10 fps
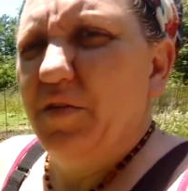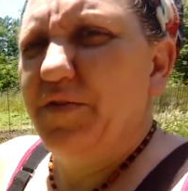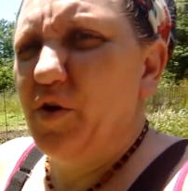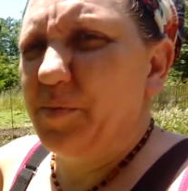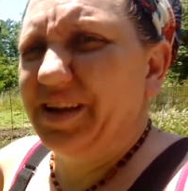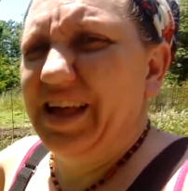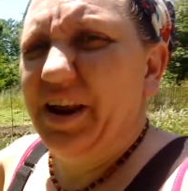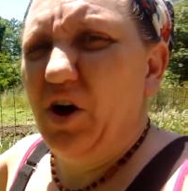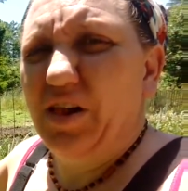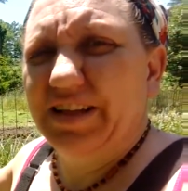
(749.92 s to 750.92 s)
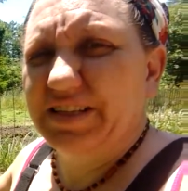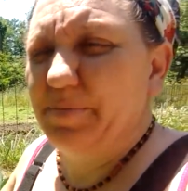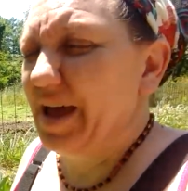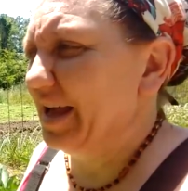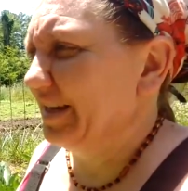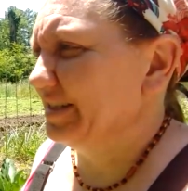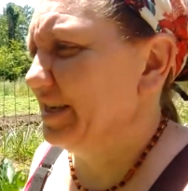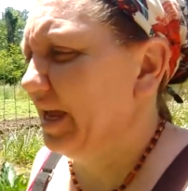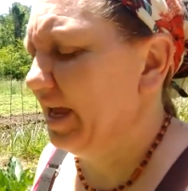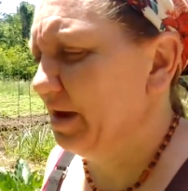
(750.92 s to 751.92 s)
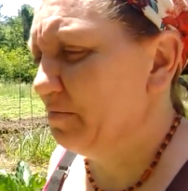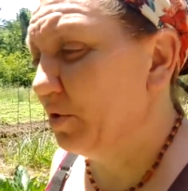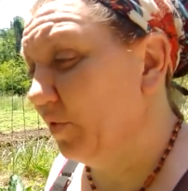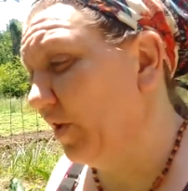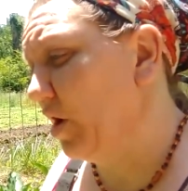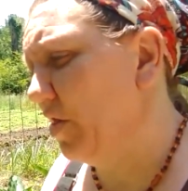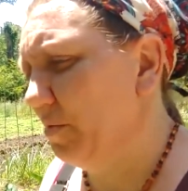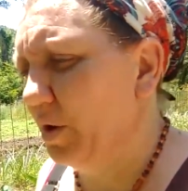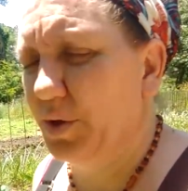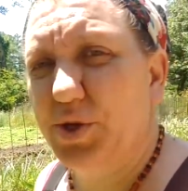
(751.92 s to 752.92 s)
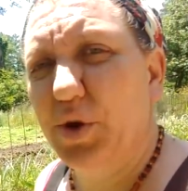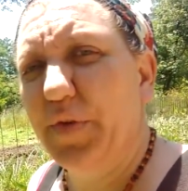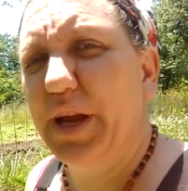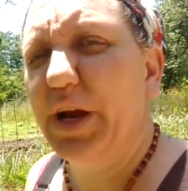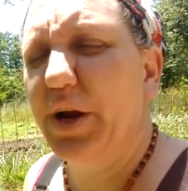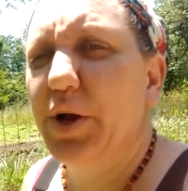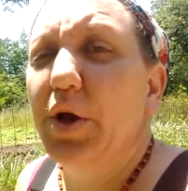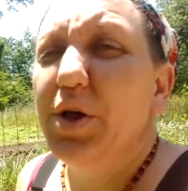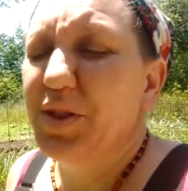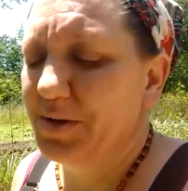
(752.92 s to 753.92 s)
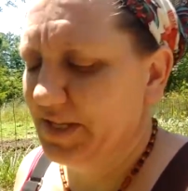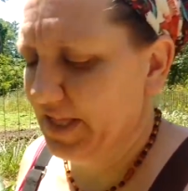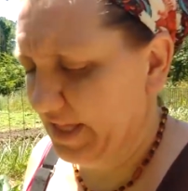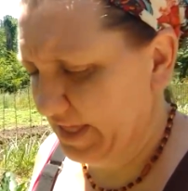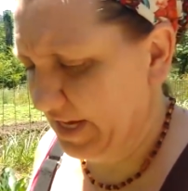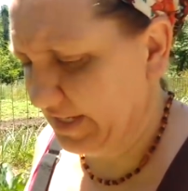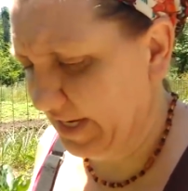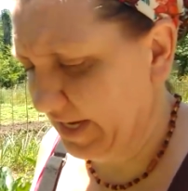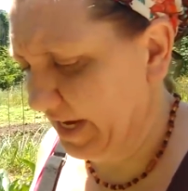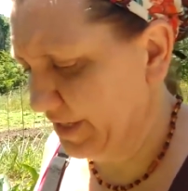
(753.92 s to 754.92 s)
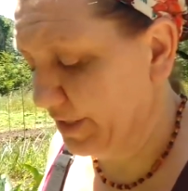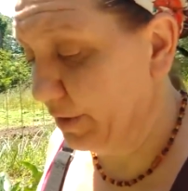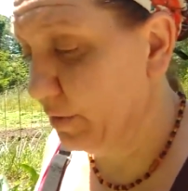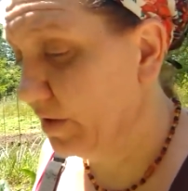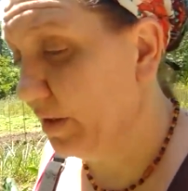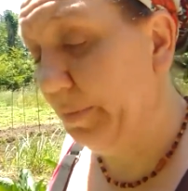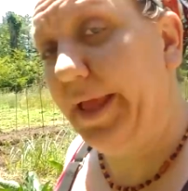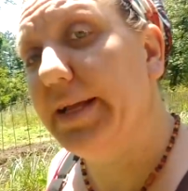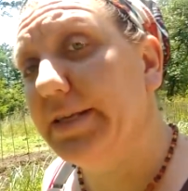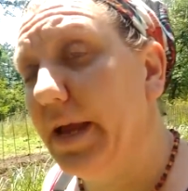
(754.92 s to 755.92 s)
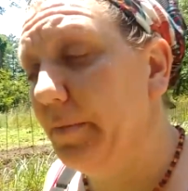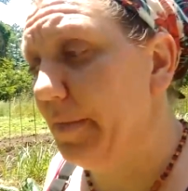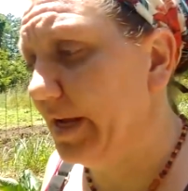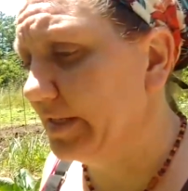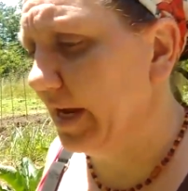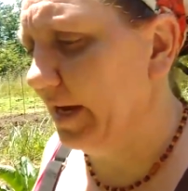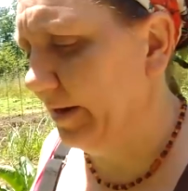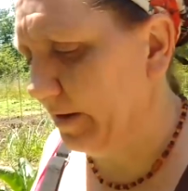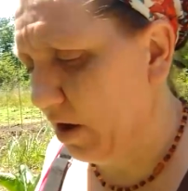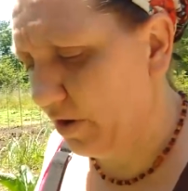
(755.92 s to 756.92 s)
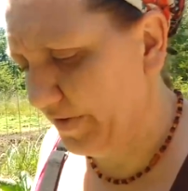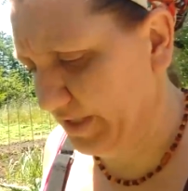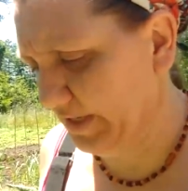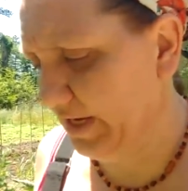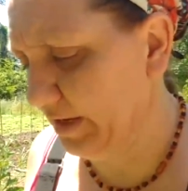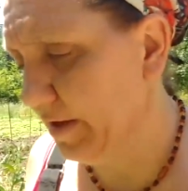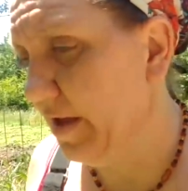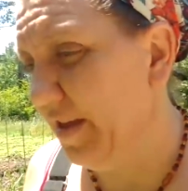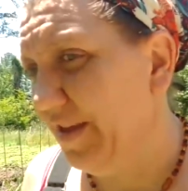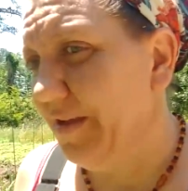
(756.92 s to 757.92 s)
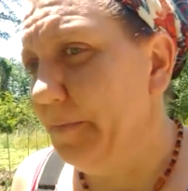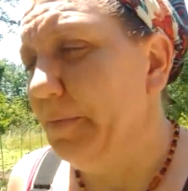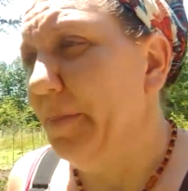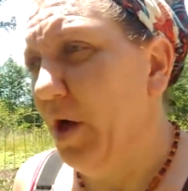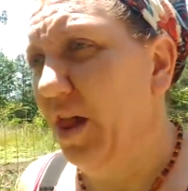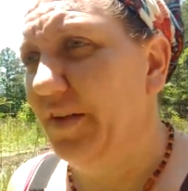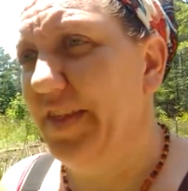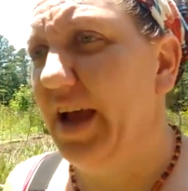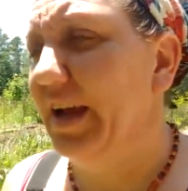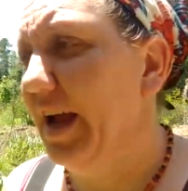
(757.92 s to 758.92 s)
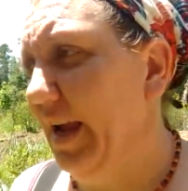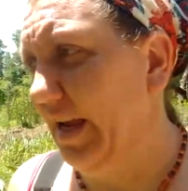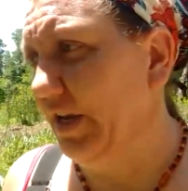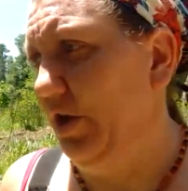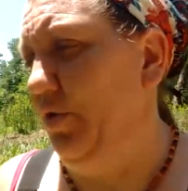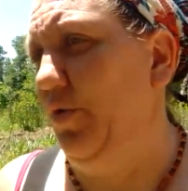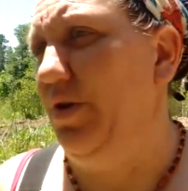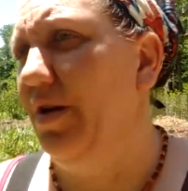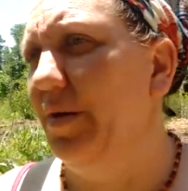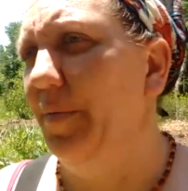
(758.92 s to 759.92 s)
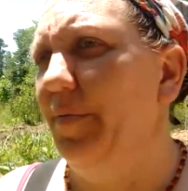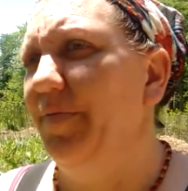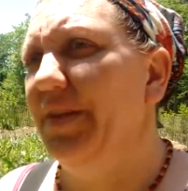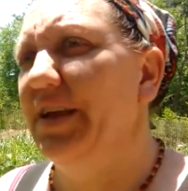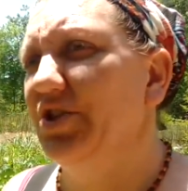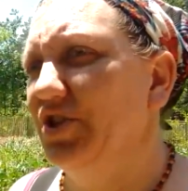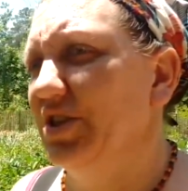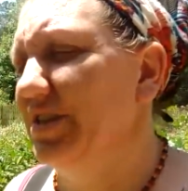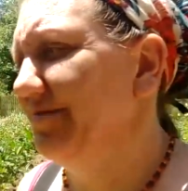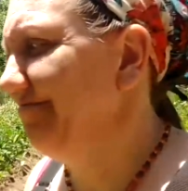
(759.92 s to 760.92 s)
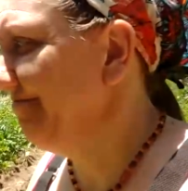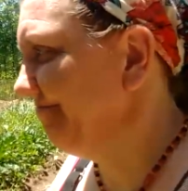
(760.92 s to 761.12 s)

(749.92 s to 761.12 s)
forming that all into beds, moving all the mulch over here. Those are the things I can't do. The planting, maintaining, harvesting, all of that I can do. It's just